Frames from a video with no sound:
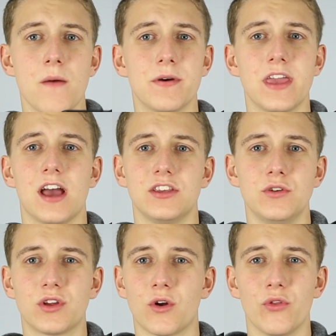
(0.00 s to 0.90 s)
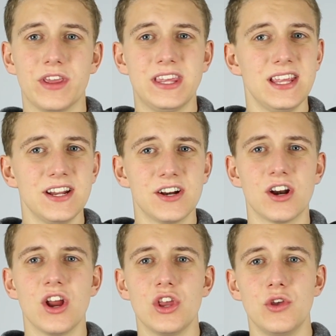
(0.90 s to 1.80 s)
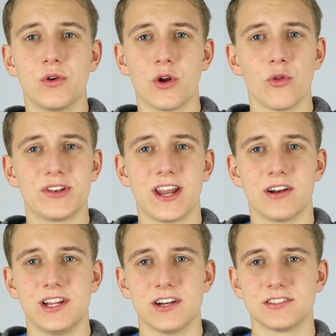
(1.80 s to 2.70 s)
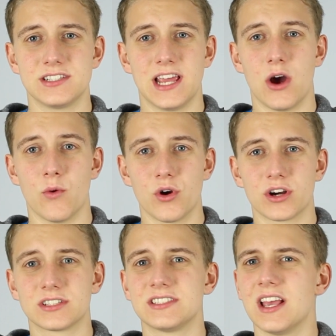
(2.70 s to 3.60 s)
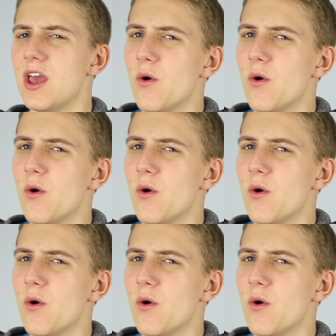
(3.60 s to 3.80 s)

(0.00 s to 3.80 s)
But yeah, you can hold it here, you can hold it down here and see how it works.